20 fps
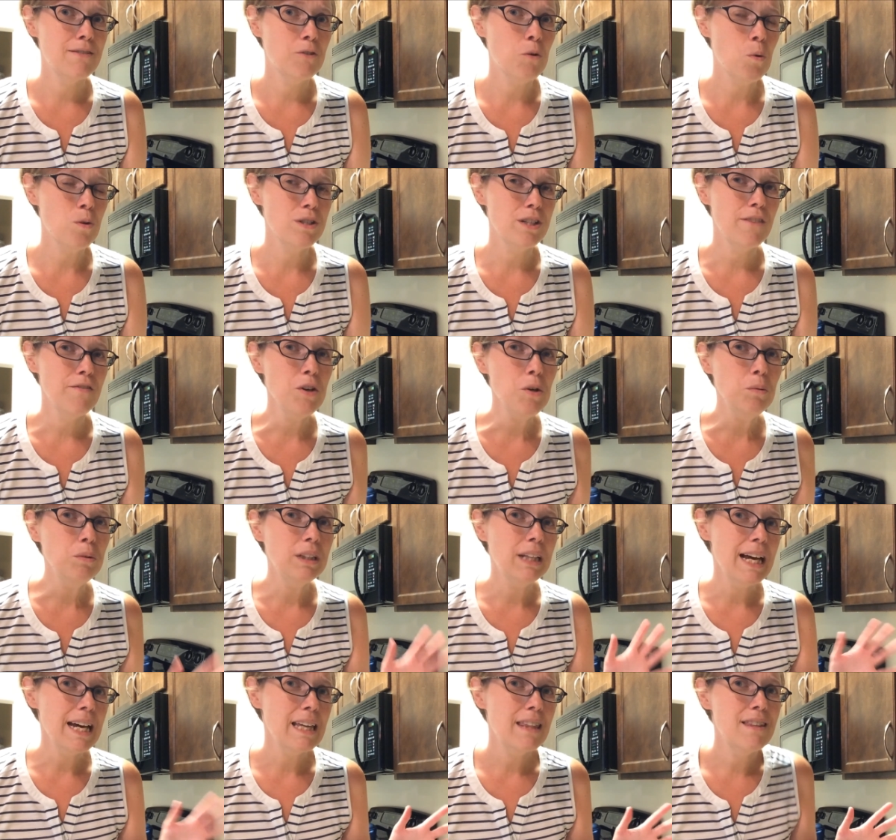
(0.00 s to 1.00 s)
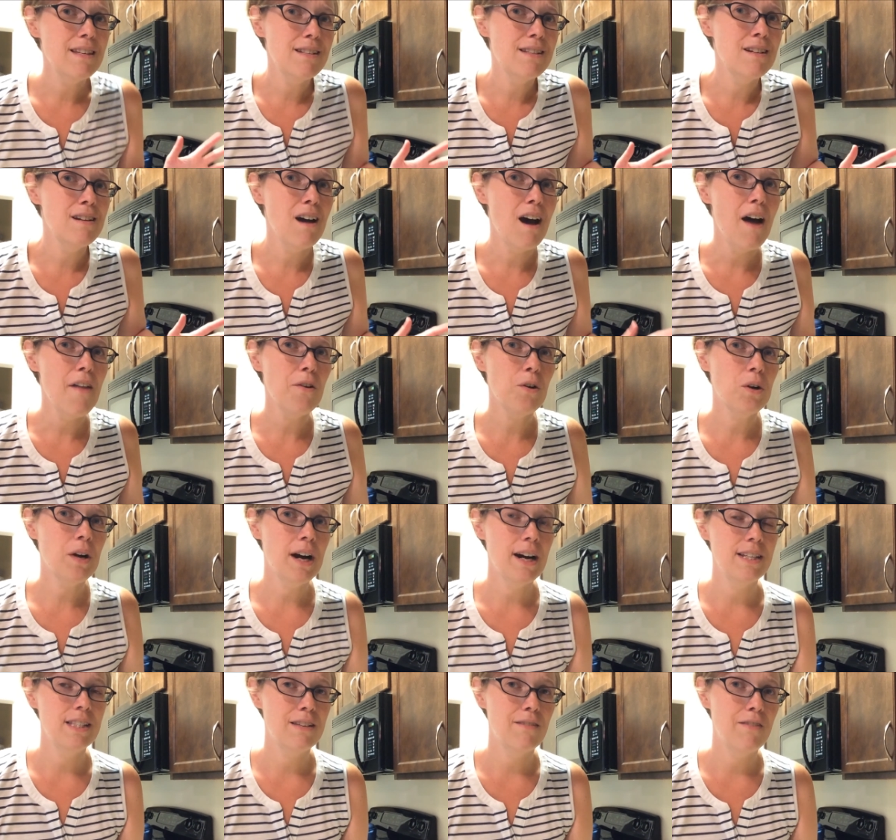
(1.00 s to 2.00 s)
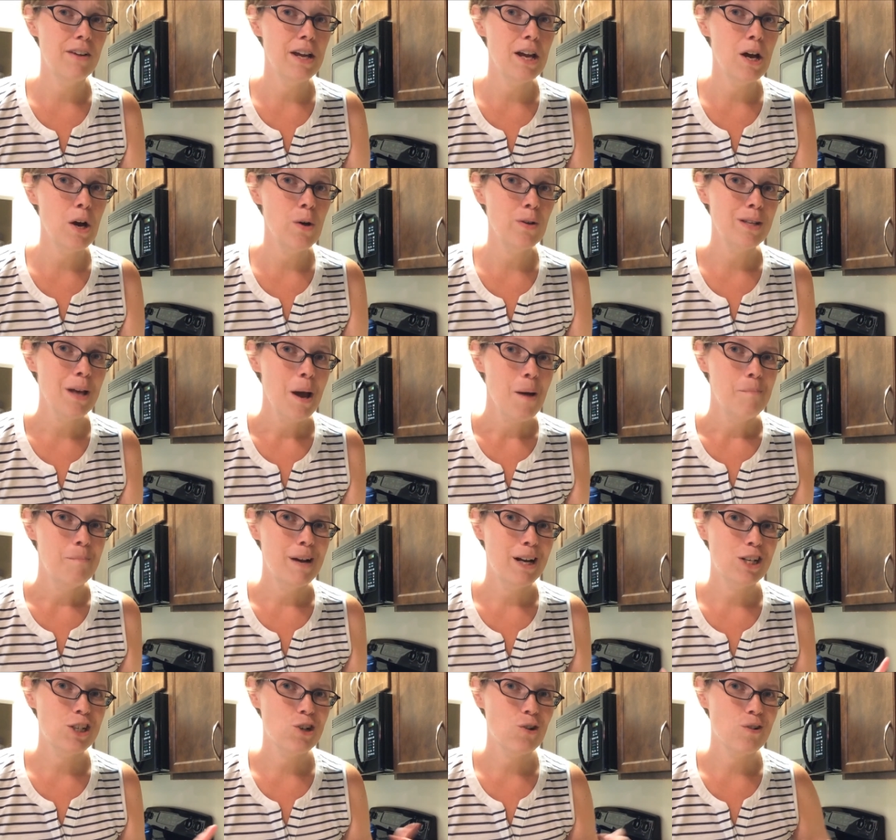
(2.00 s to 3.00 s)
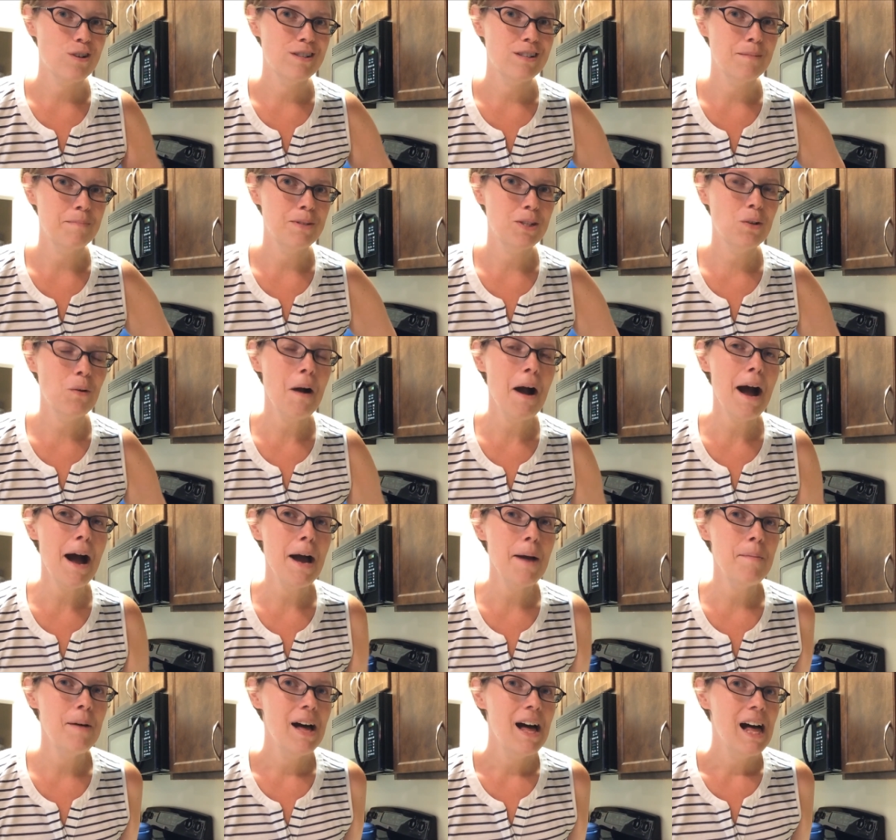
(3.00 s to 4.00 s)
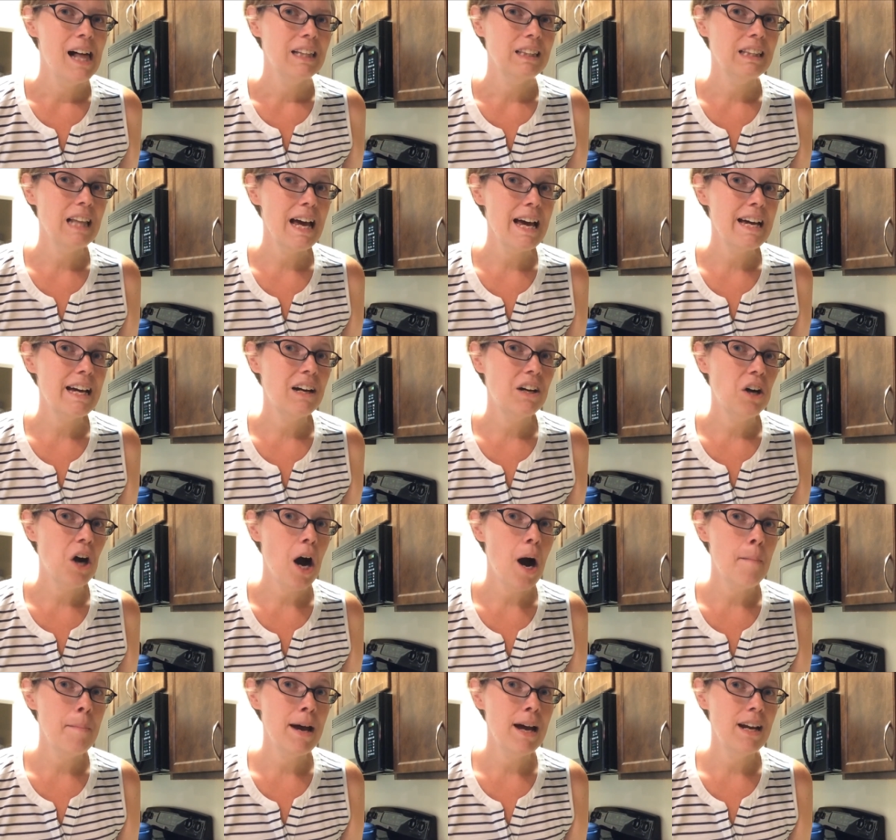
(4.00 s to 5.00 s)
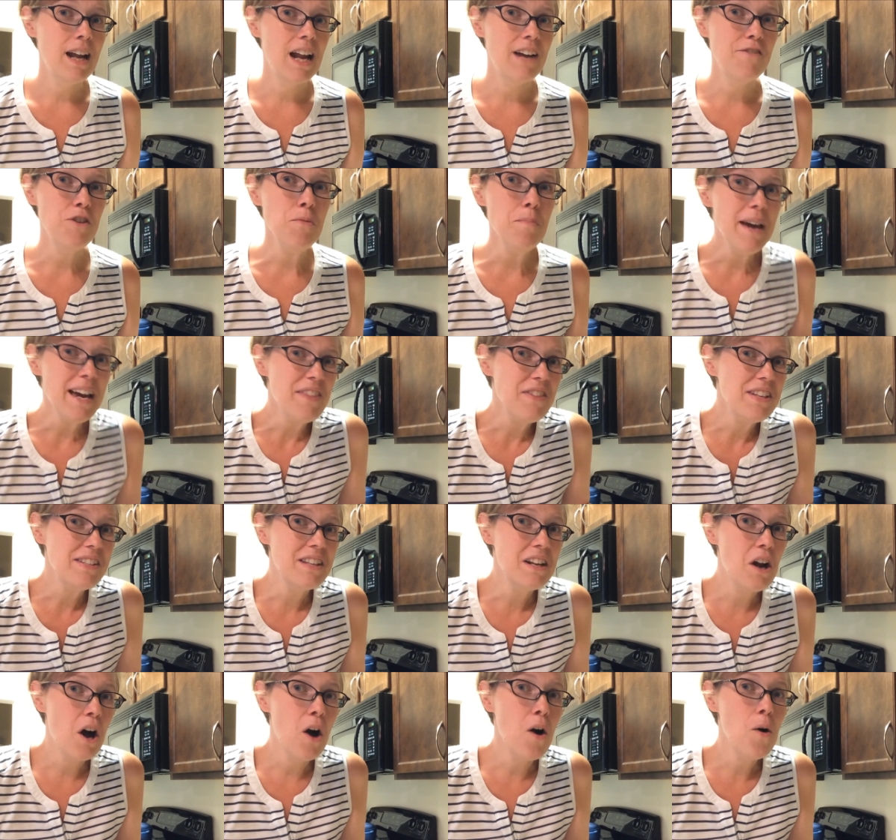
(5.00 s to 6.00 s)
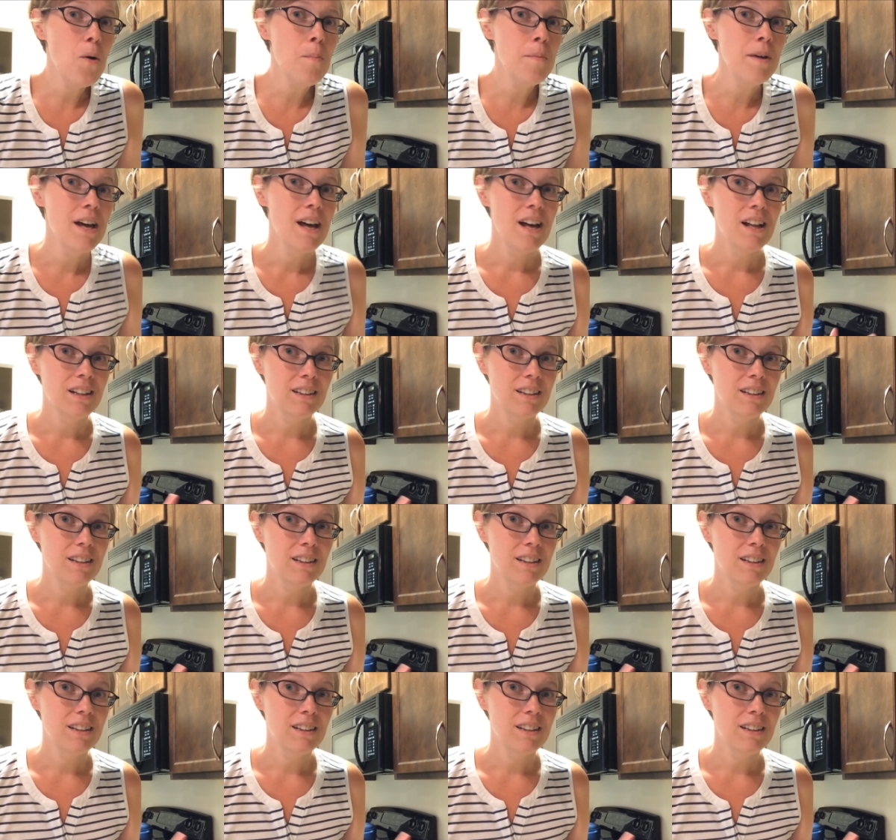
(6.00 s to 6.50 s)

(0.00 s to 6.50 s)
Of course, if you like this and other kinds of videos, make sure to subscribe, like, comment, and if you make this at home,